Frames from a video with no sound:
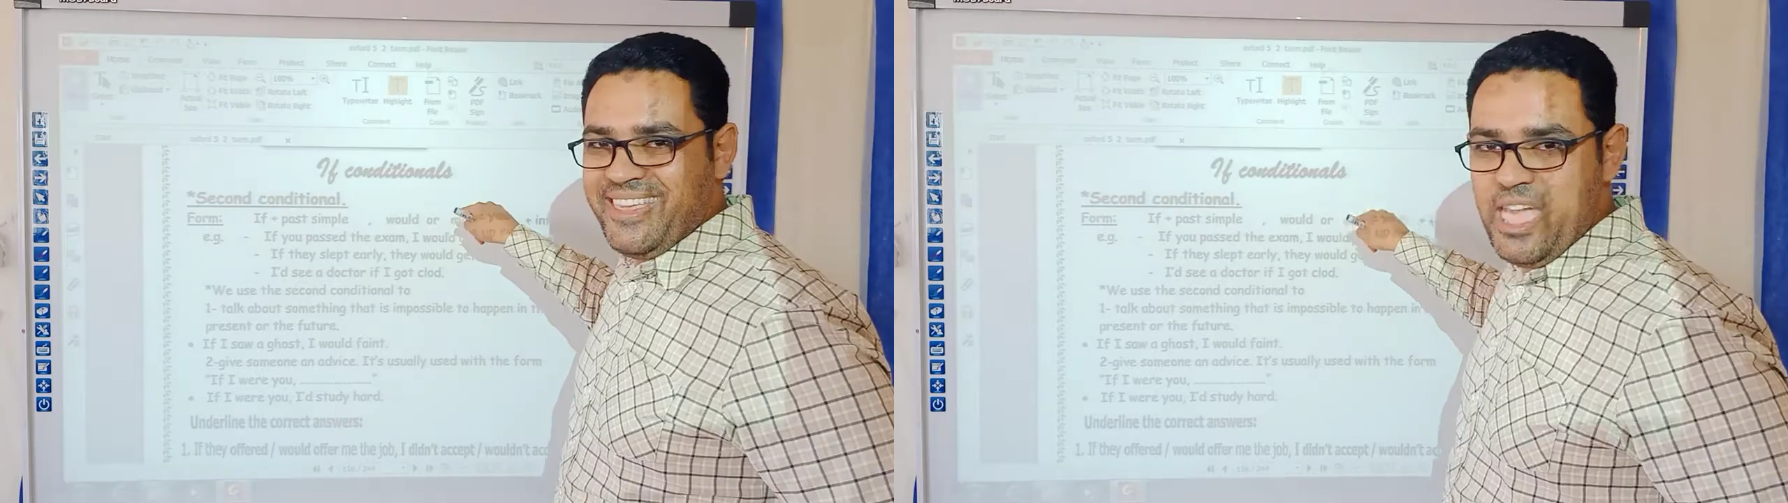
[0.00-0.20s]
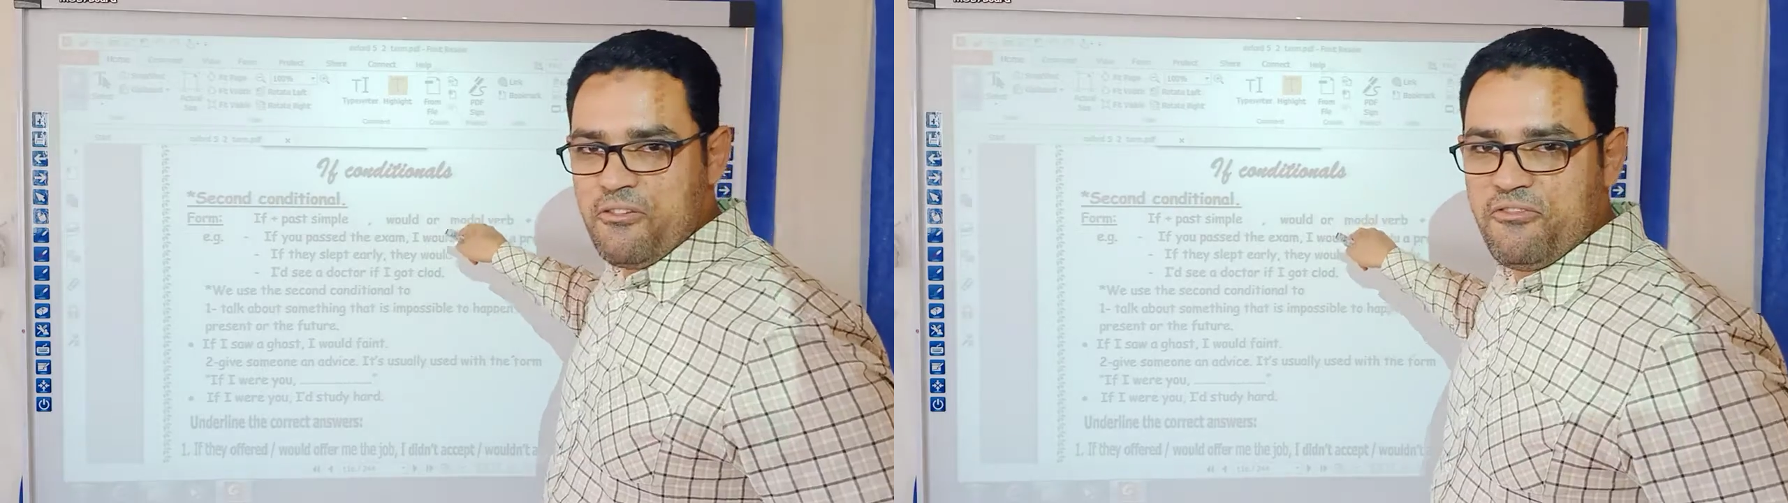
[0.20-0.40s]

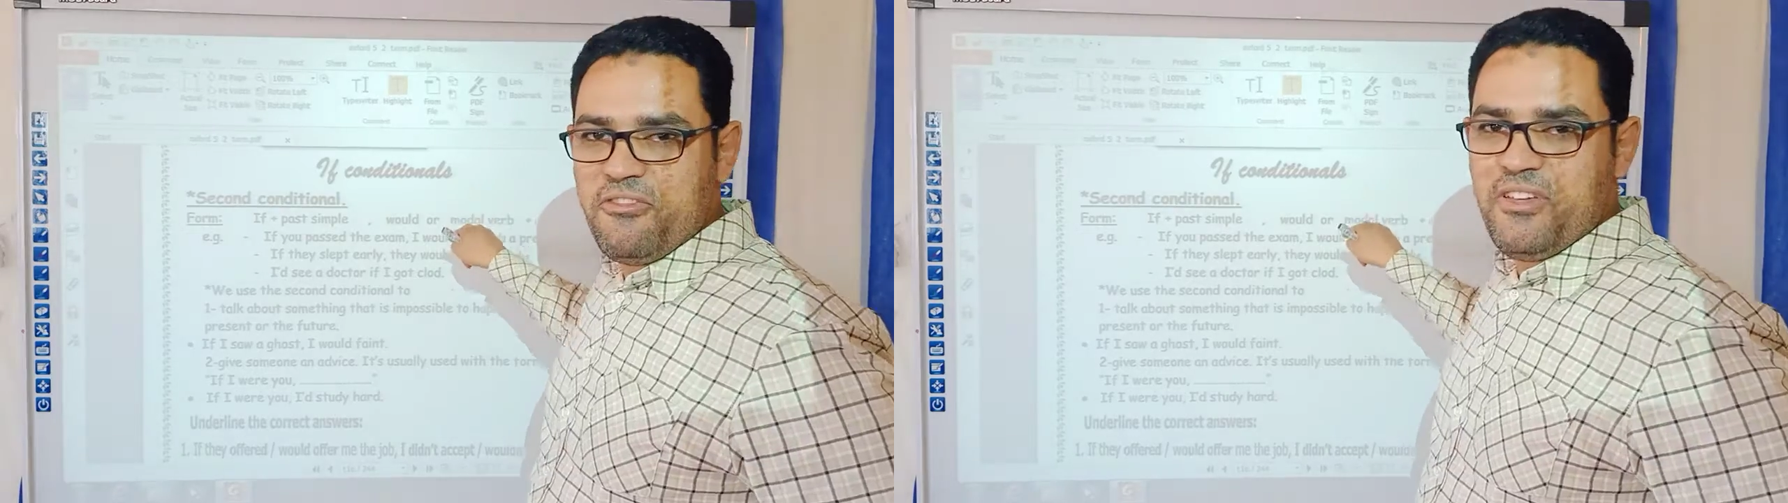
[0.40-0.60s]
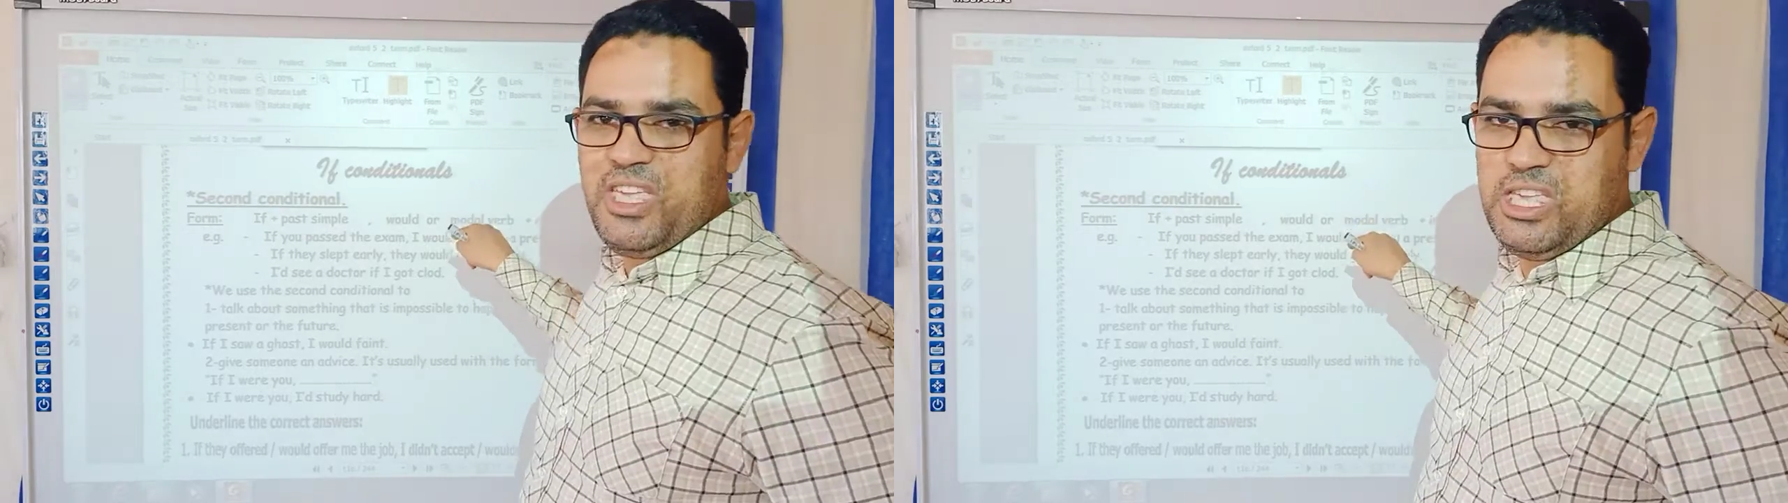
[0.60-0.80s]

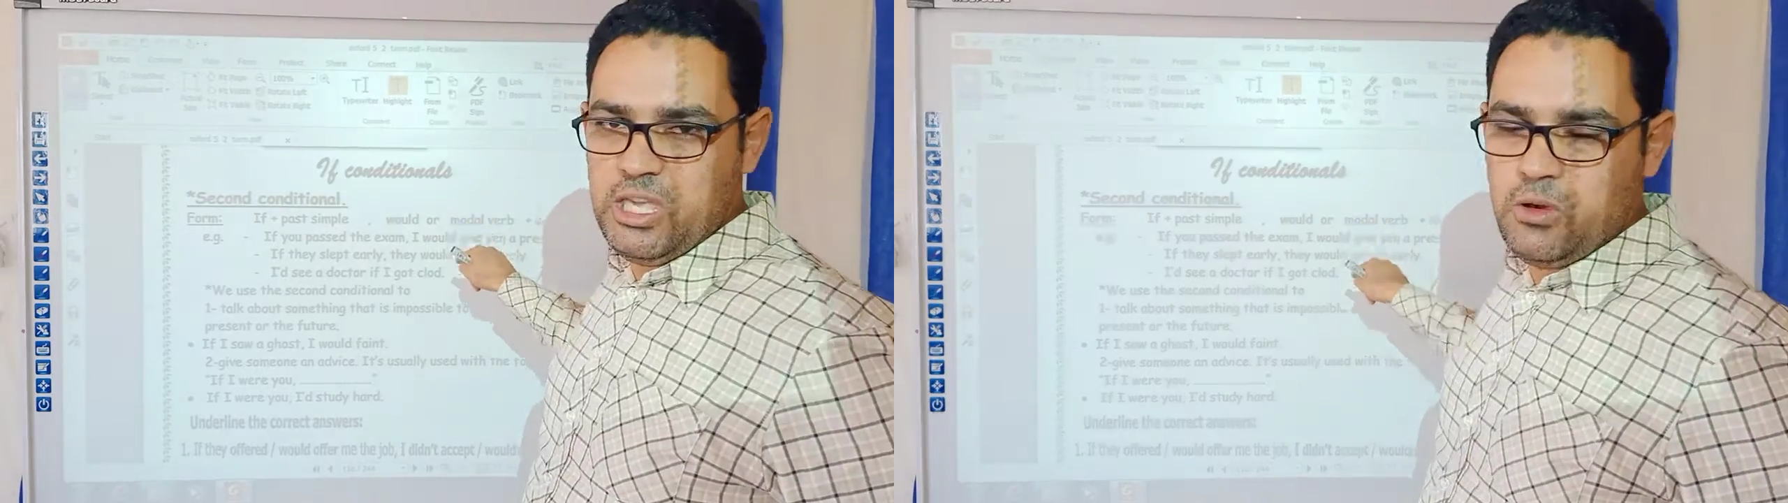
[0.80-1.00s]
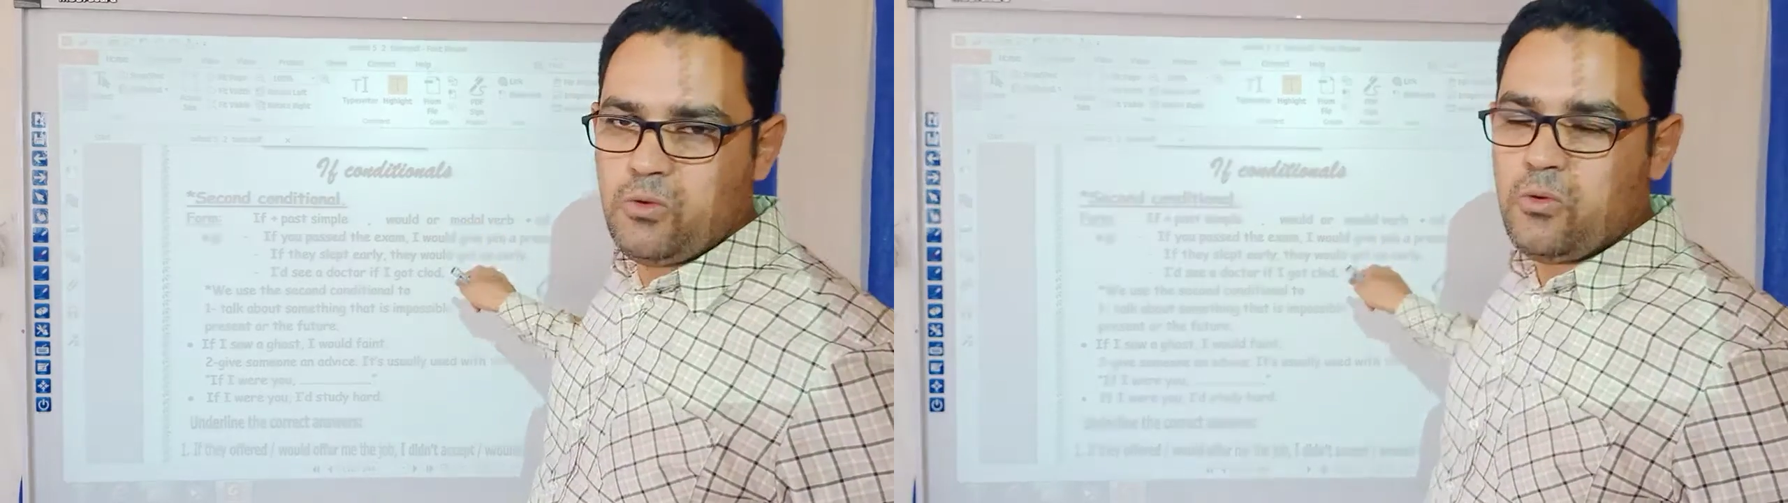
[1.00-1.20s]
give
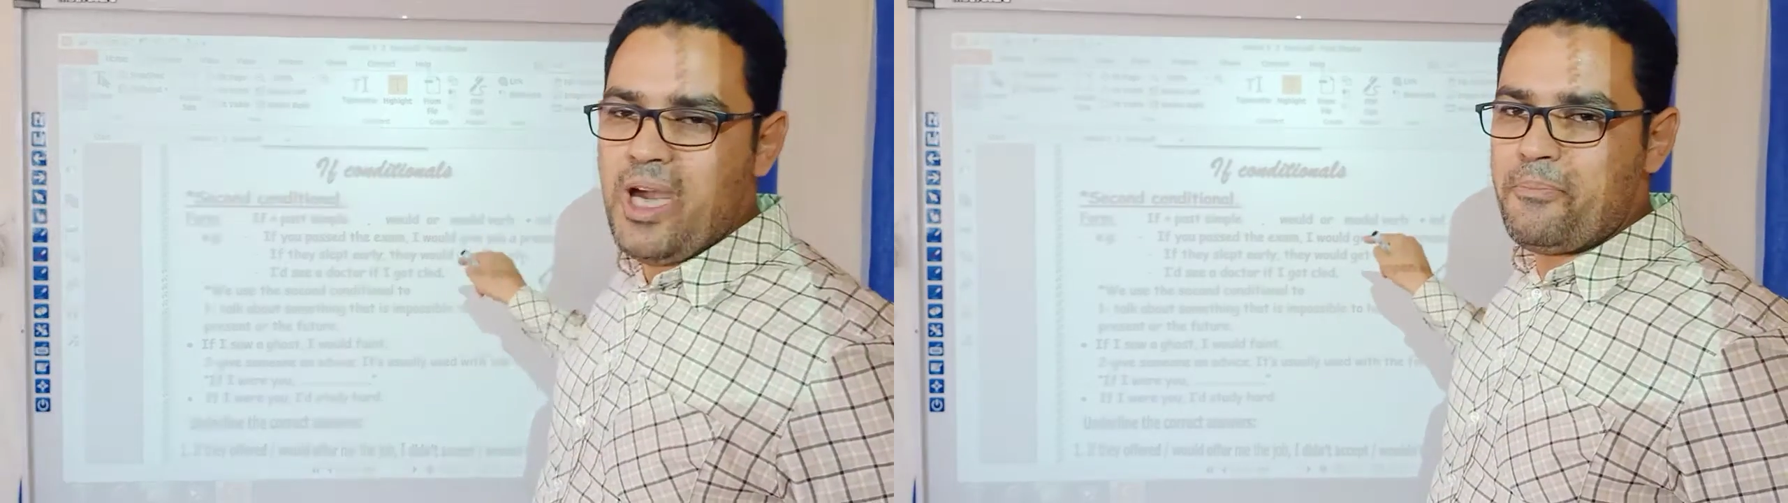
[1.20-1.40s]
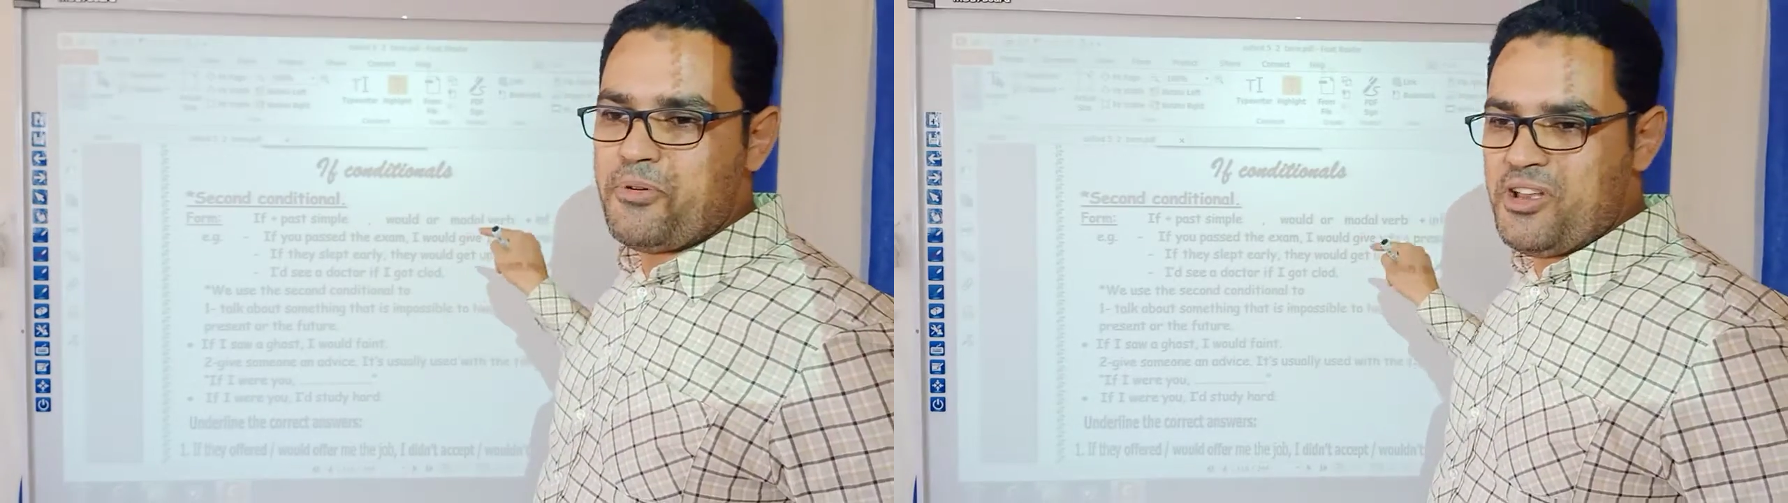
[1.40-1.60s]
you
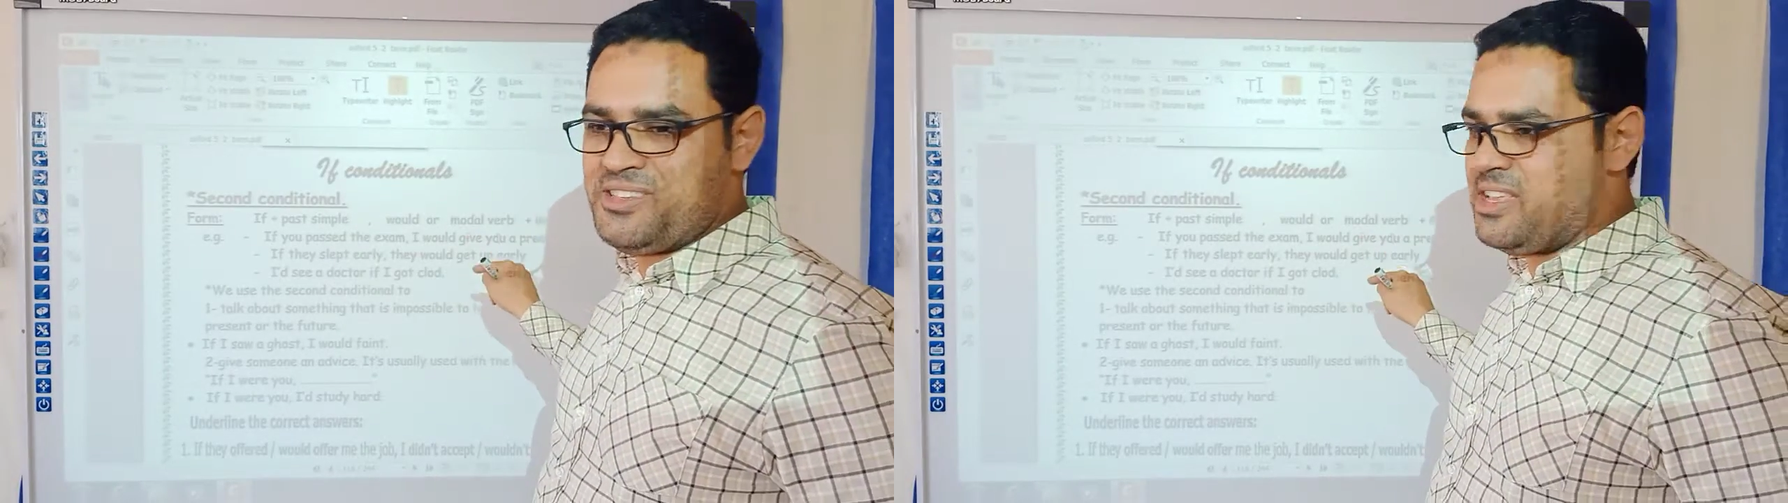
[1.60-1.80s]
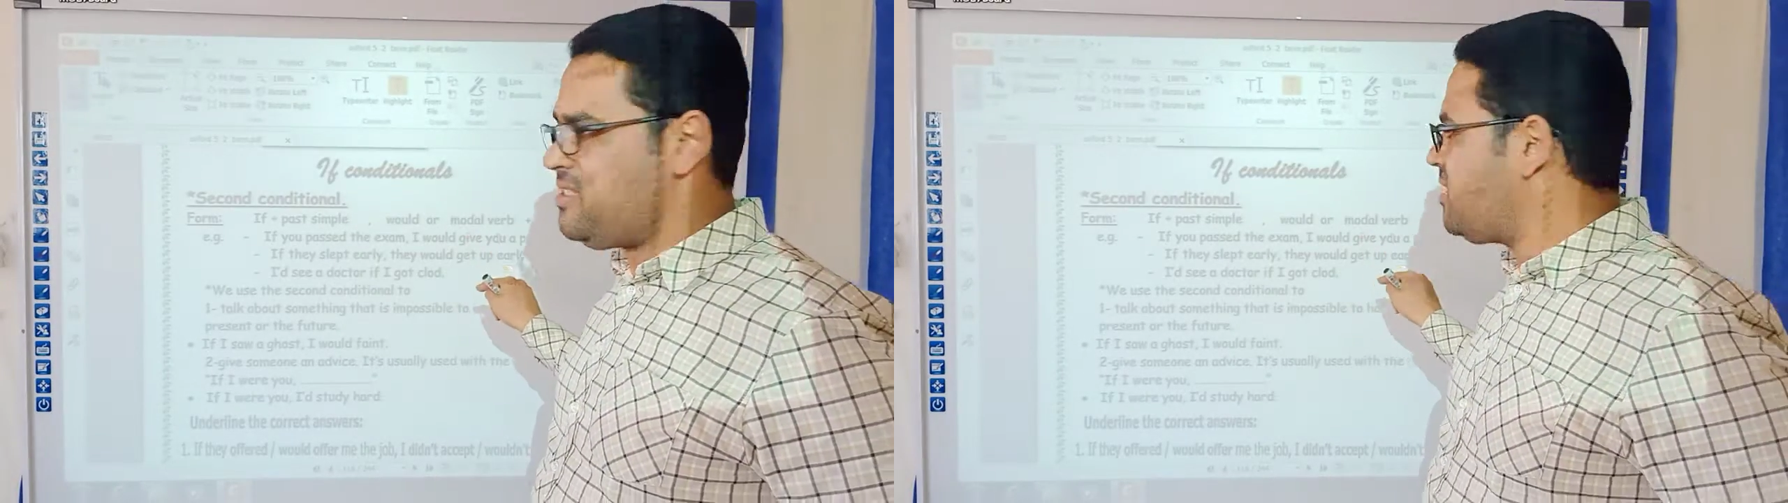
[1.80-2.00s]
a
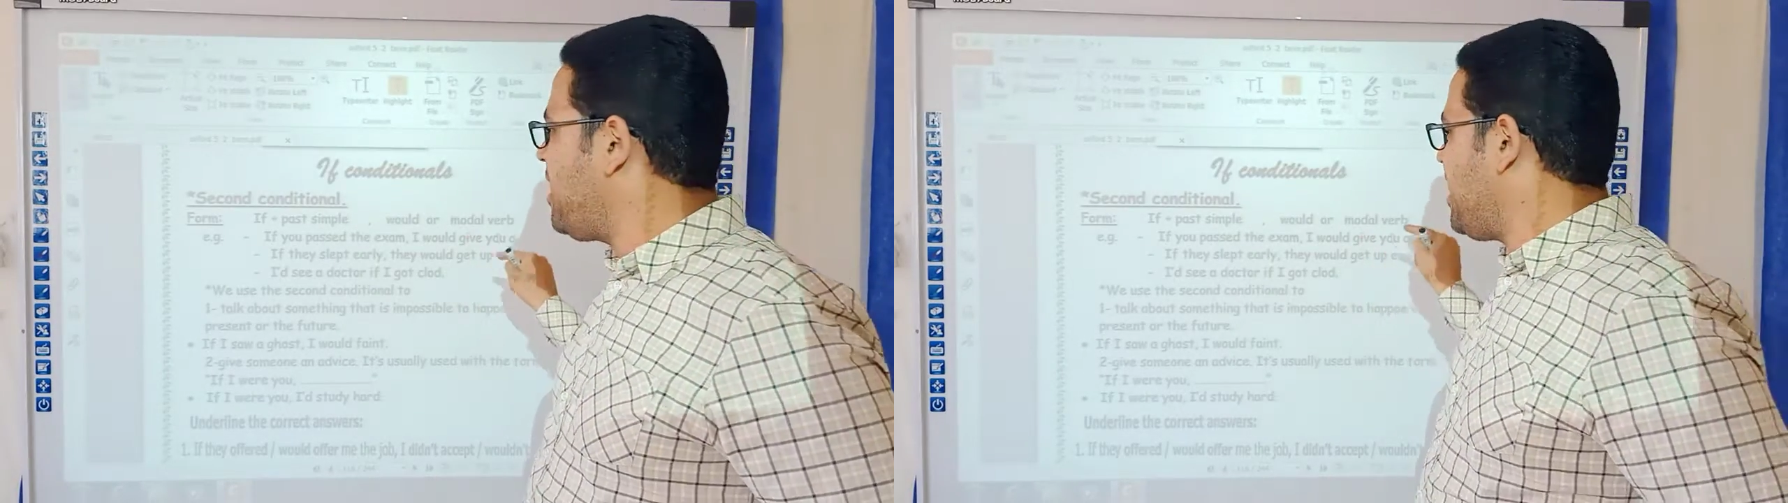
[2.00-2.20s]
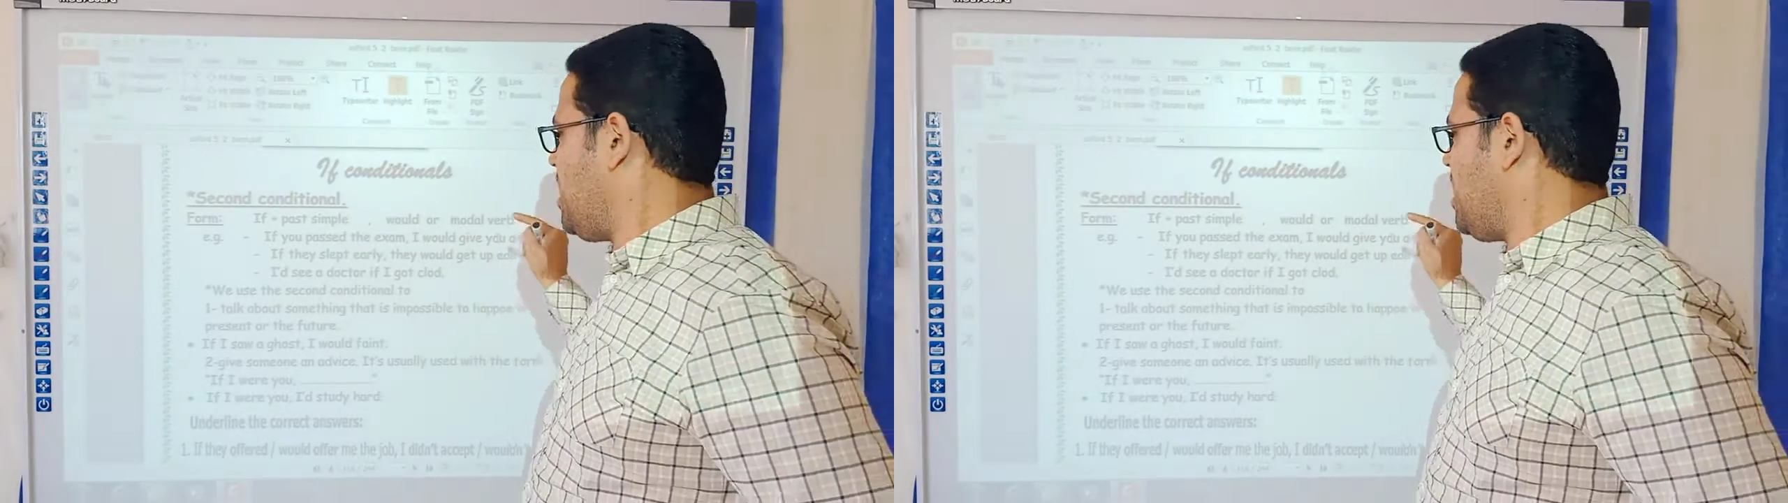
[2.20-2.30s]
present